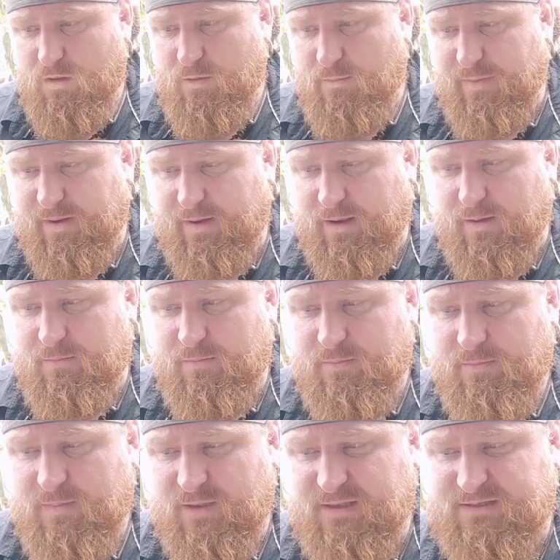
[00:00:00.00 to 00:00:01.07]
But
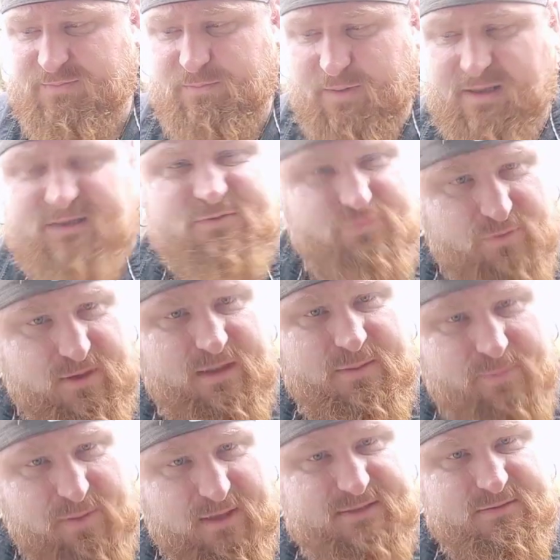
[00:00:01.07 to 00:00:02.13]
it's really
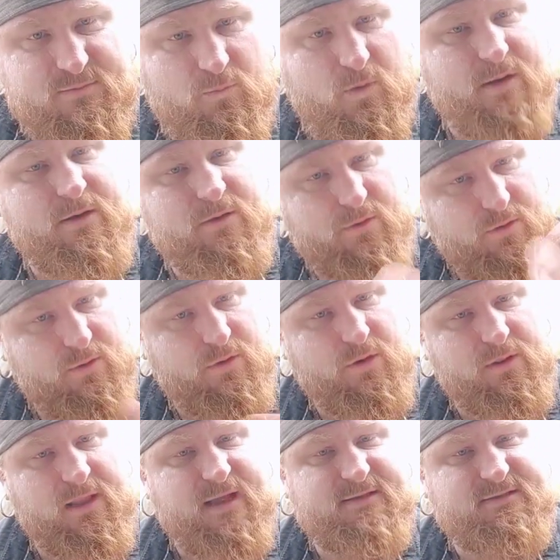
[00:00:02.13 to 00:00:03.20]
pleasant when you
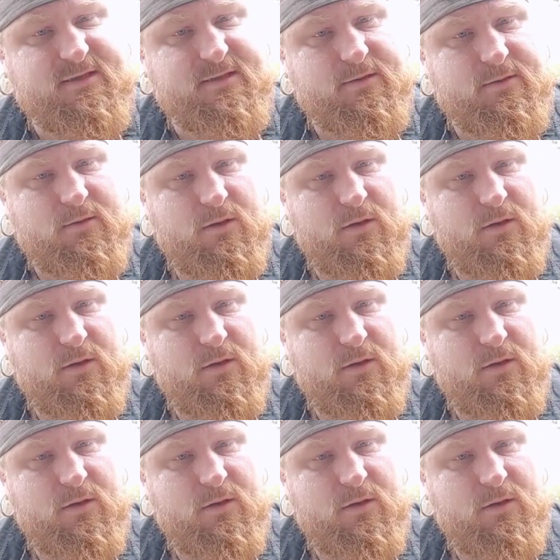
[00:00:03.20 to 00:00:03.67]
lads can,